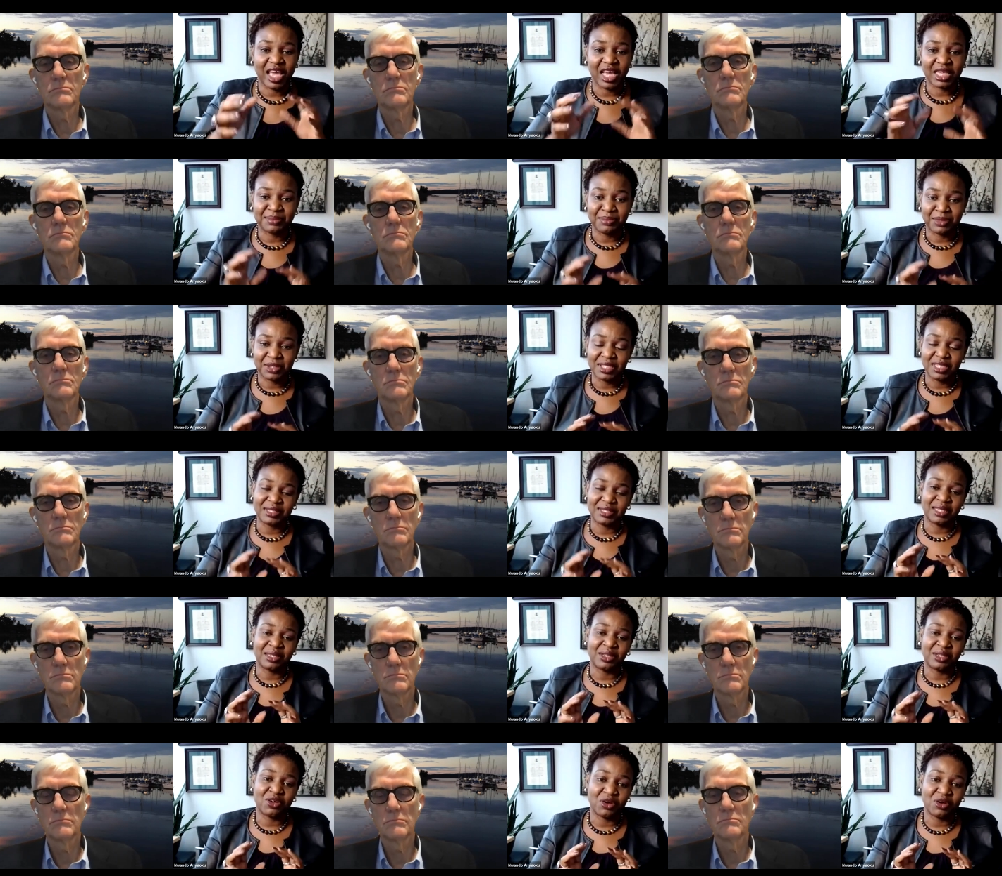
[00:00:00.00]
Speaker 1: the expertise
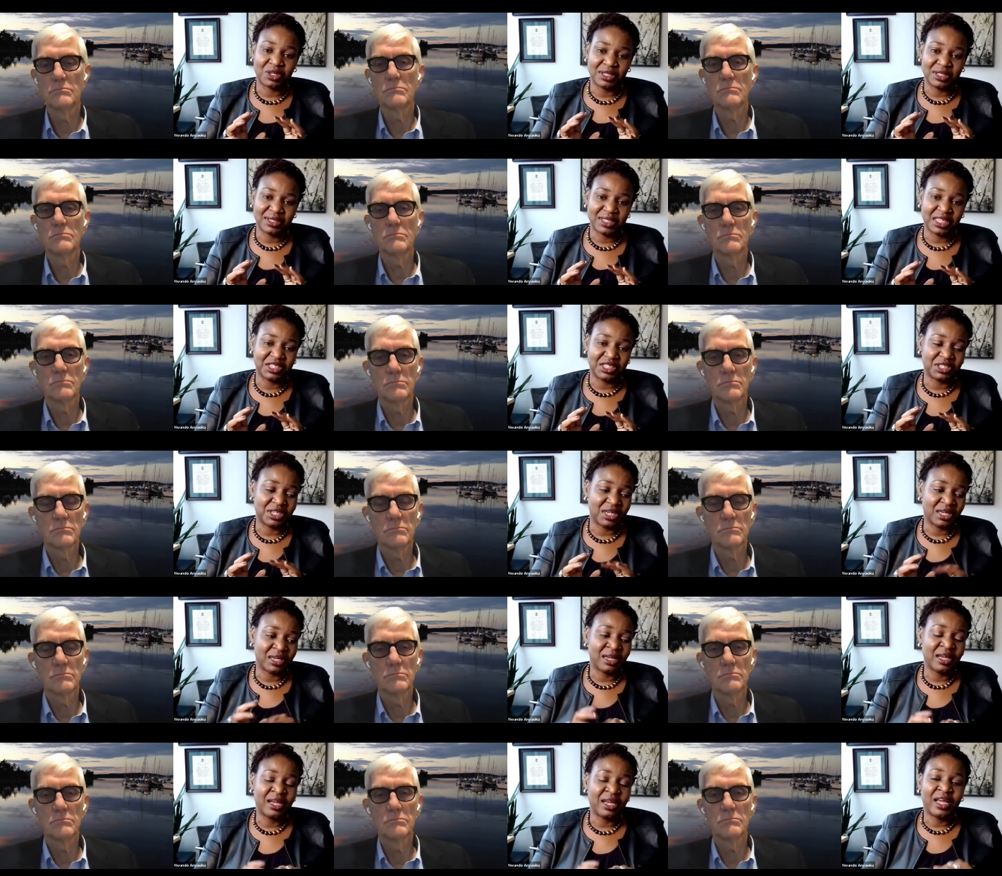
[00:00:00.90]
in the
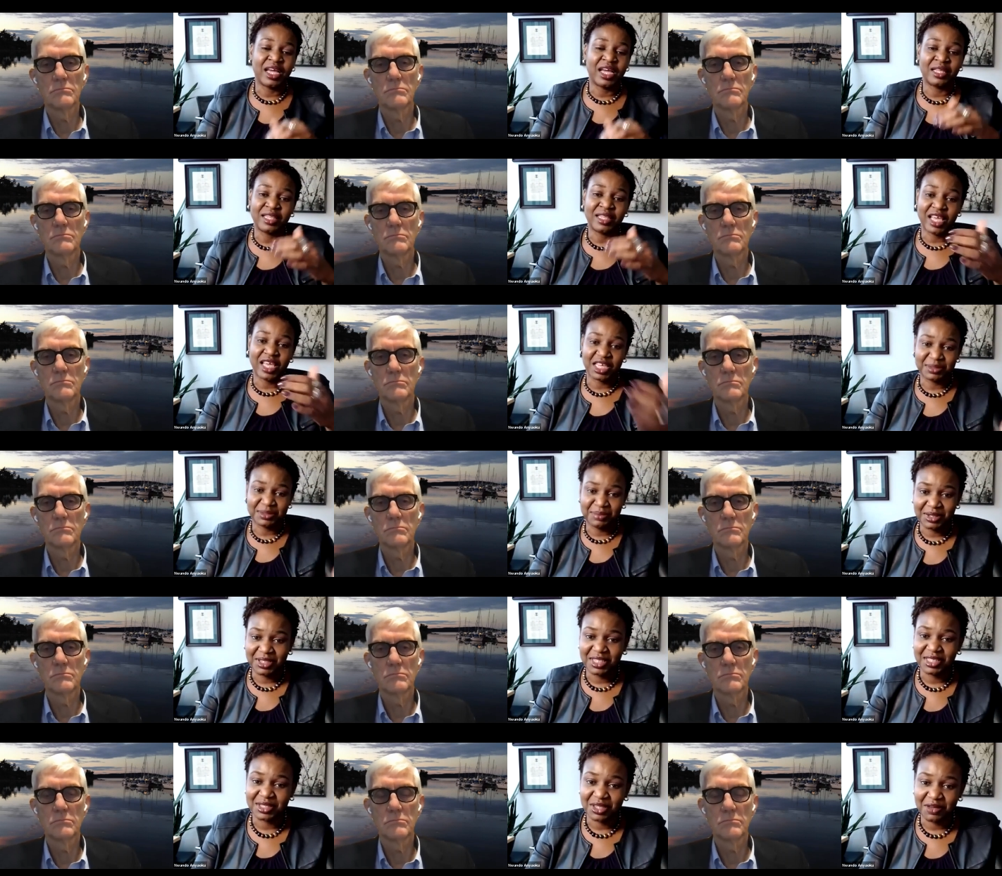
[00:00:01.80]
organization and the
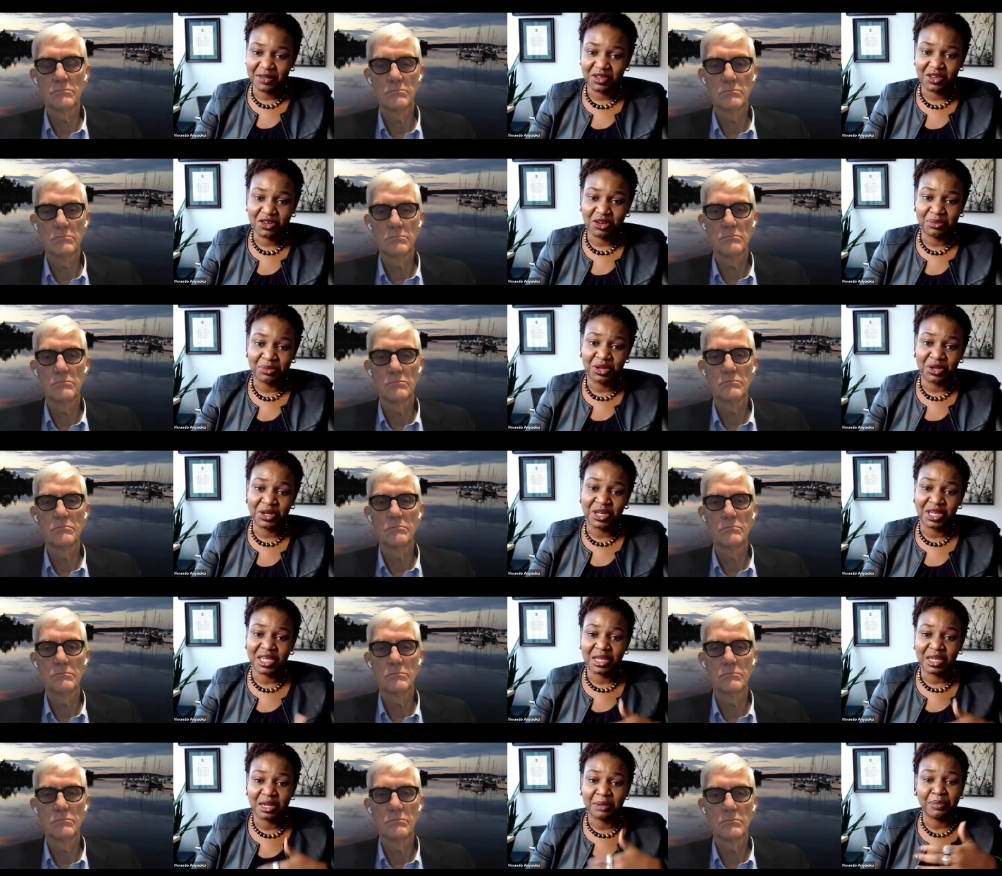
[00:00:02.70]
expertise of the
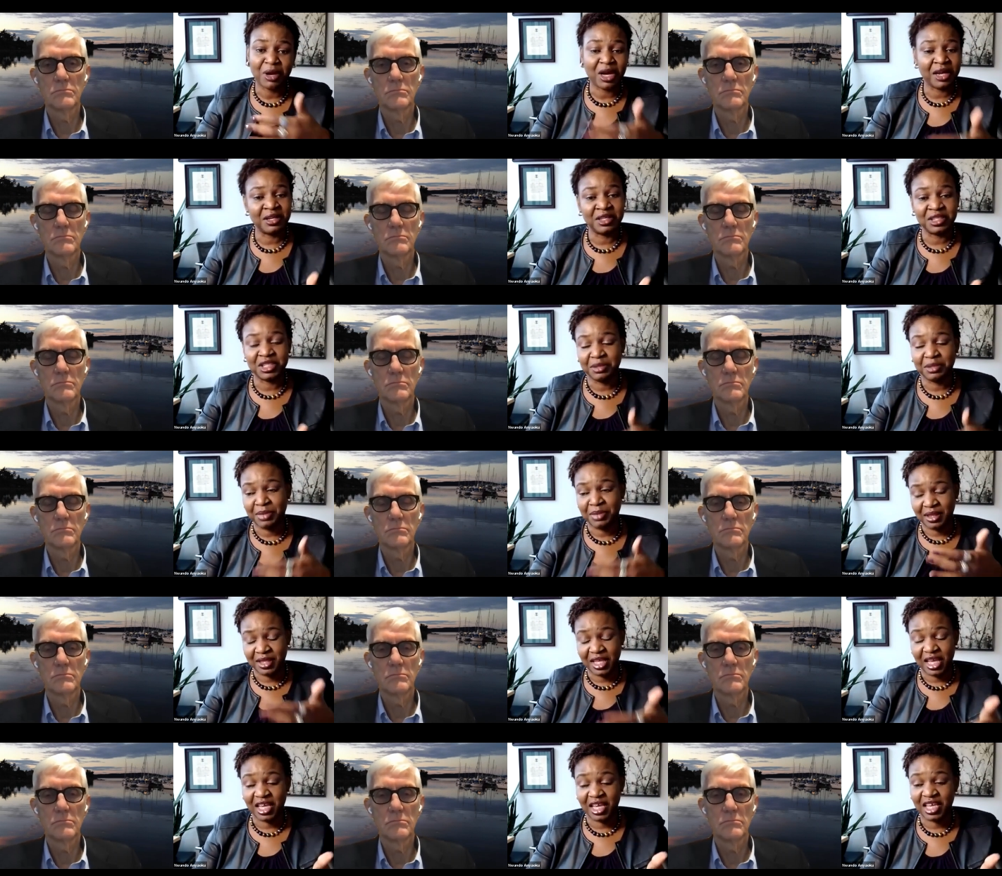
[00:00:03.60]
community, the partnership
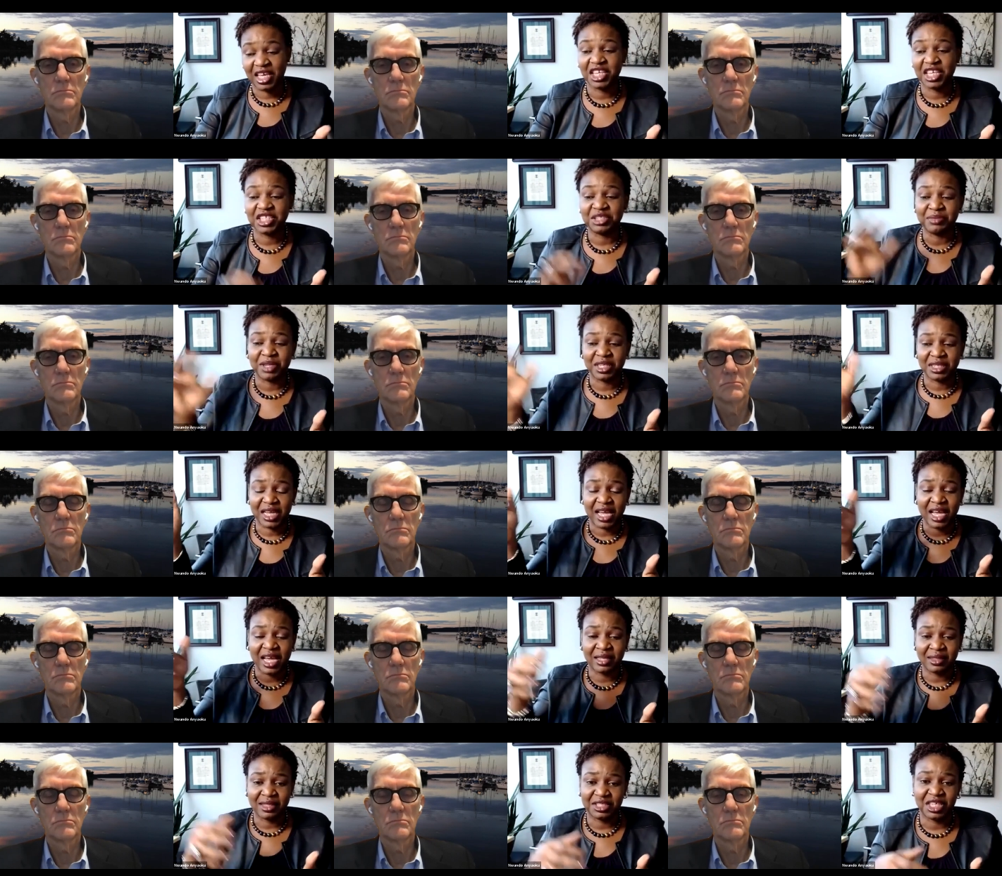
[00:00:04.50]
and the engagement
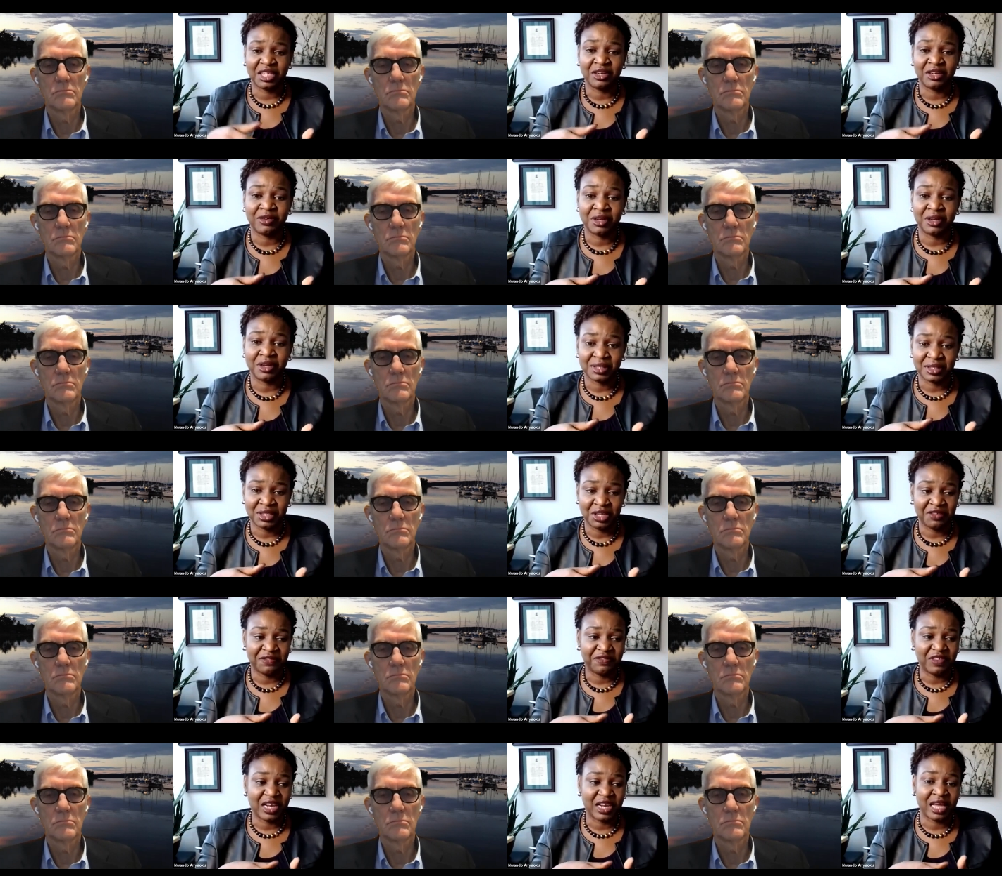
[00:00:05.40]
and the generosity
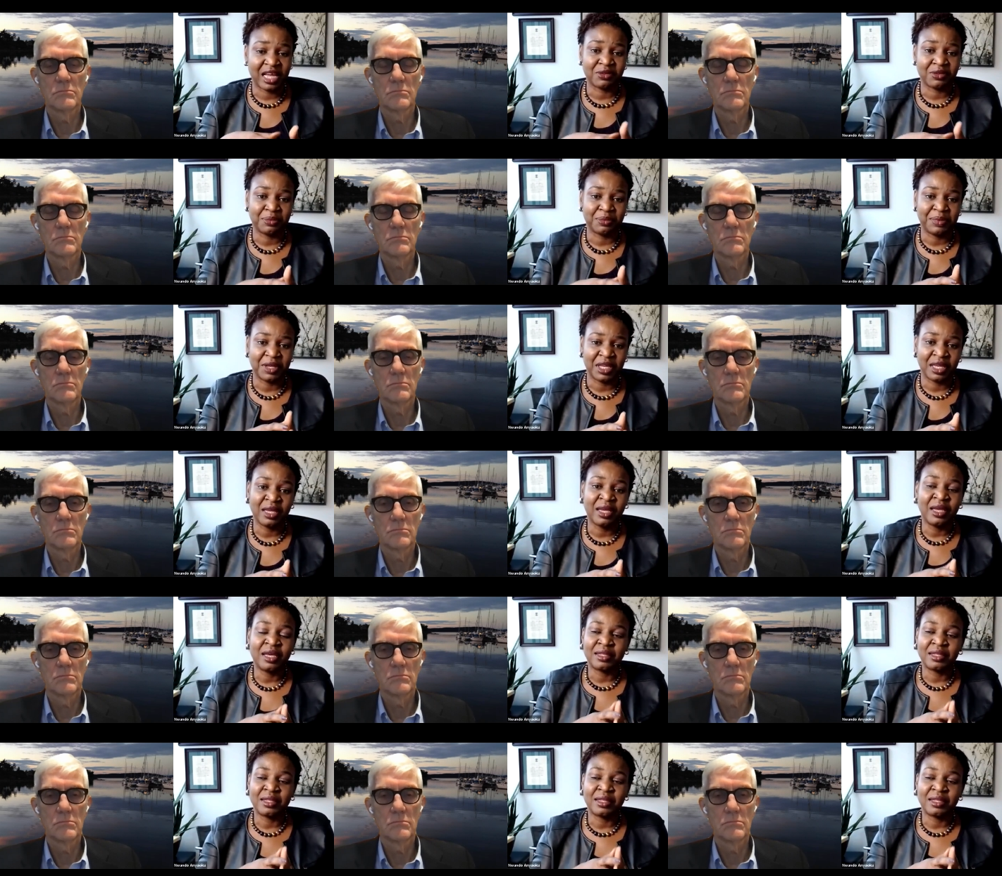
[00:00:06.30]
of philanthropy